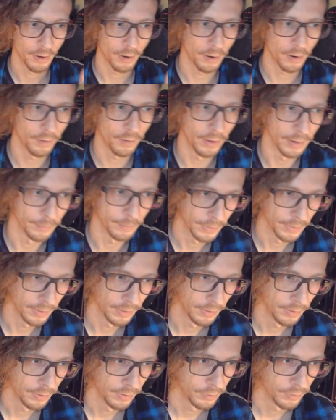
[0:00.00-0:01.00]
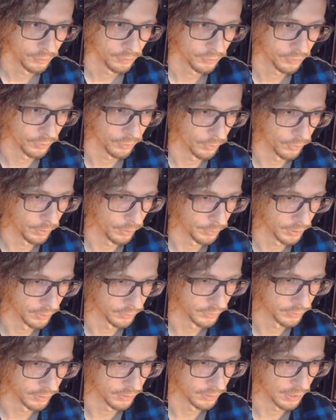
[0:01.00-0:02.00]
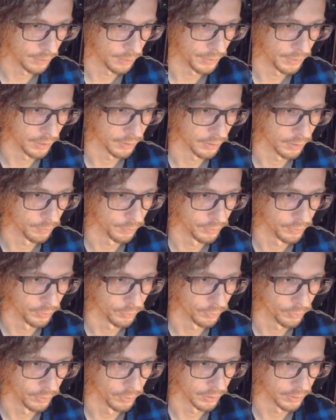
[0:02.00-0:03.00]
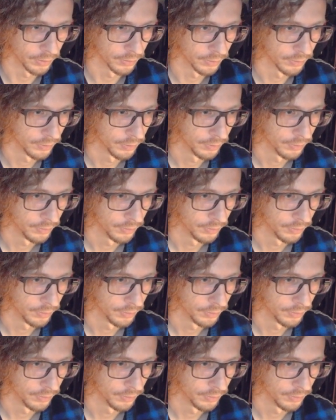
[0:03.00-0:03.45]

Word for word: All right, so I'm going to set that back up real quick.